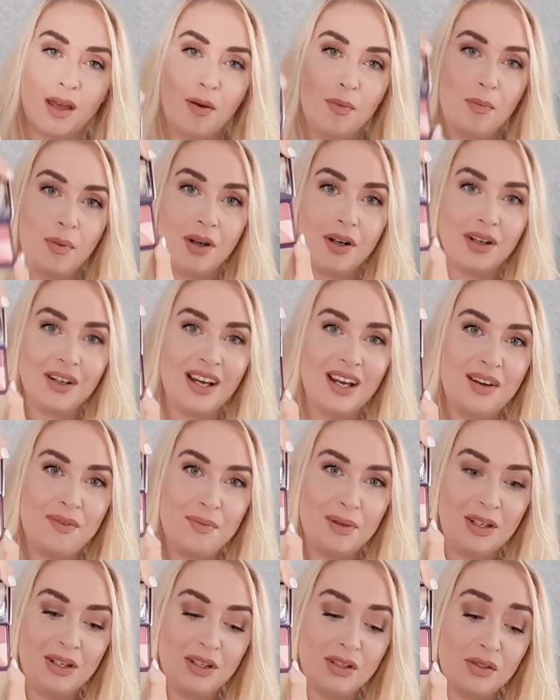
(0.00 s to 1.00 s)
But I've
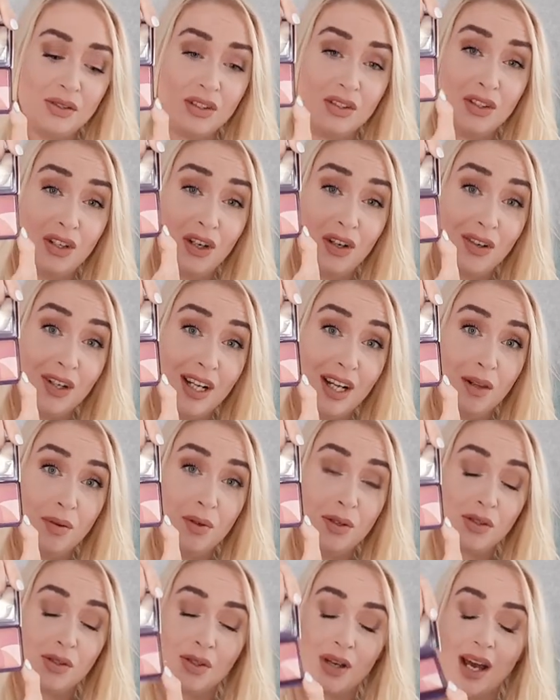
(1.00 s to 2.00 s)
been using the L'Oreal
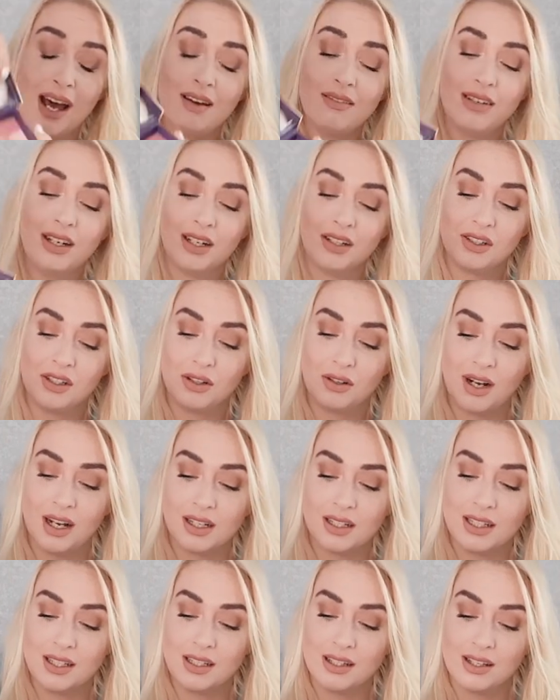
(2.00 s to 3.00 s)
one, so I haven't actually
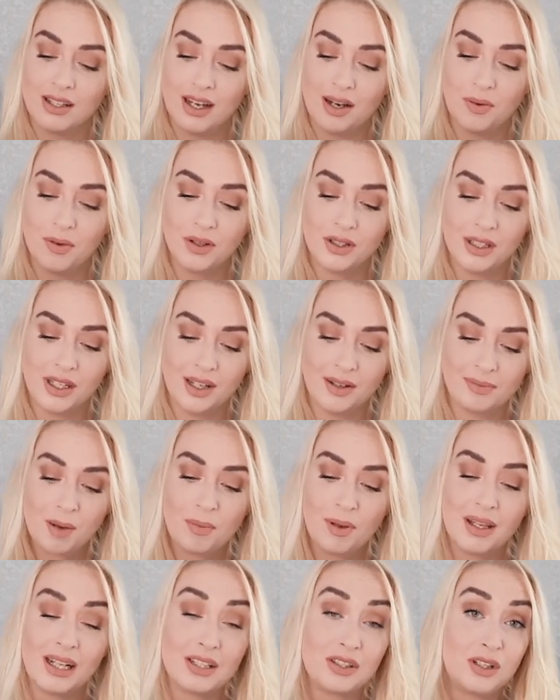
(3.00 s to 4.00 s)
cracked into that one yet.
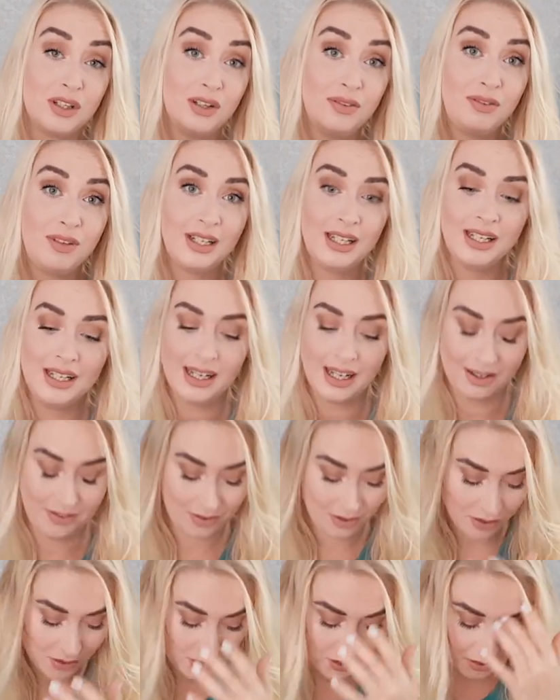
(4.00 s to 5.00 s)
But that's lovely. I've
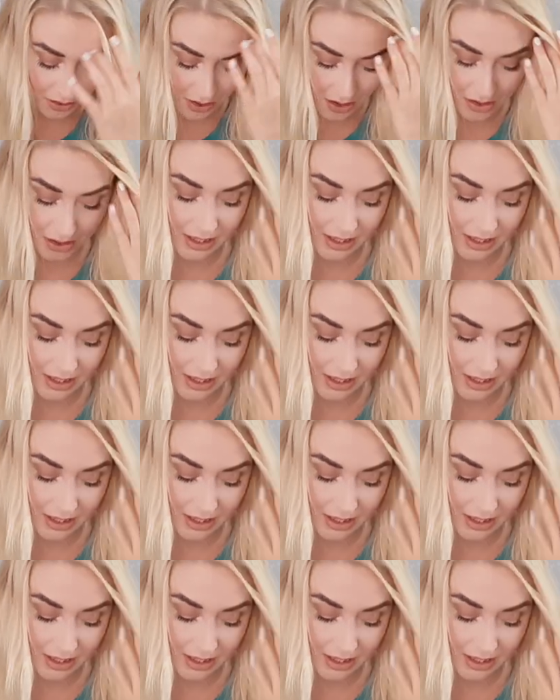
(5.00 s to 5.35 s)
also got